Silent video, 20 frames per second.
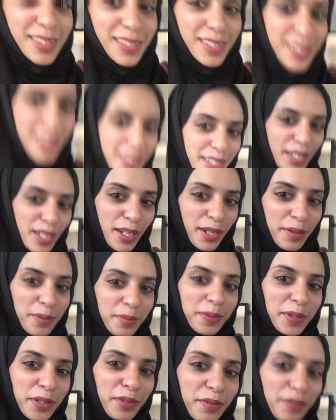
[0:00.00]
See how
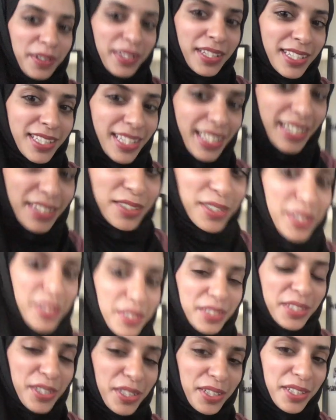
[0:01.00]
beautiful this lantern
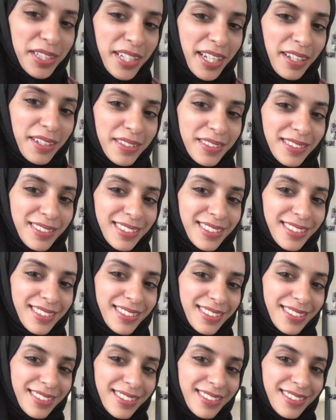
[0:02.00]
turned out?
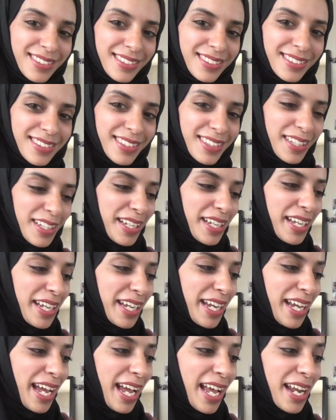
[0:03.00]

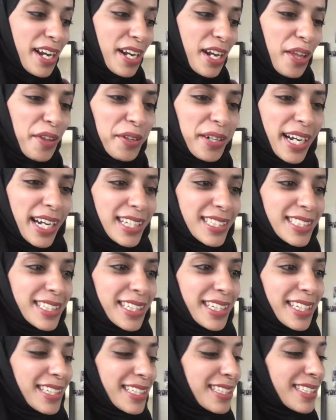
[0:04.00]
Another
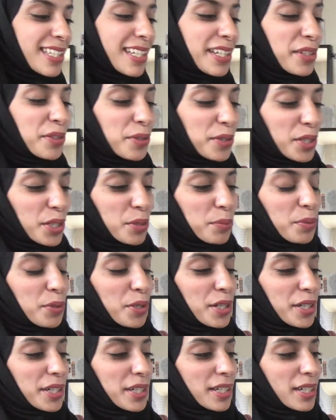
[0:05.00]
idea is that you can
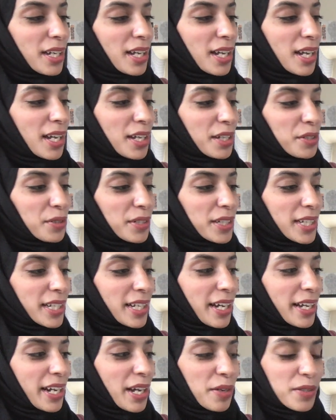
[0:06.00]

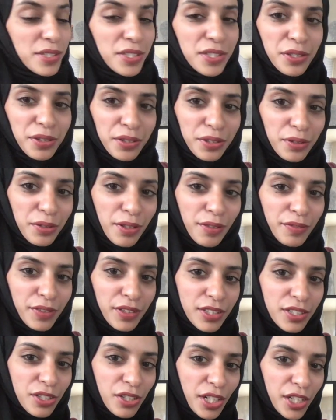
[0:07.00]
cut out a circle of
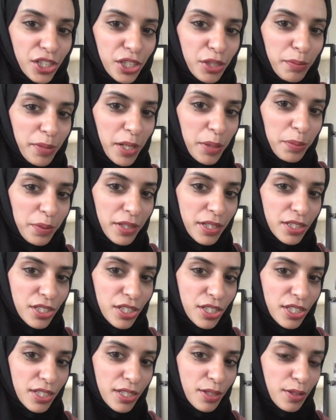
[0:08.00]
construction paper and
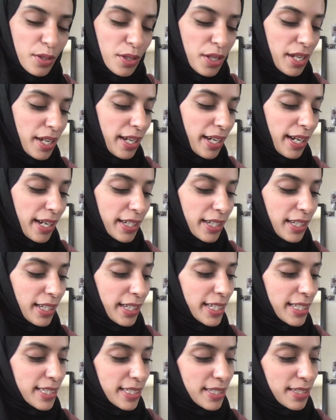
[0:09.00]
just kind of
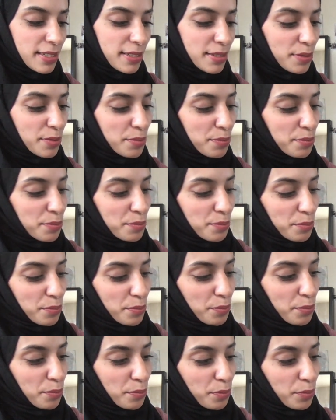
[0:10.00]
like
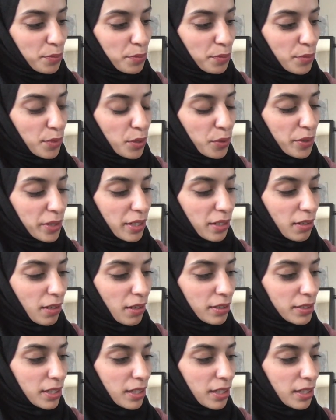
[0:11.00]
glue it along the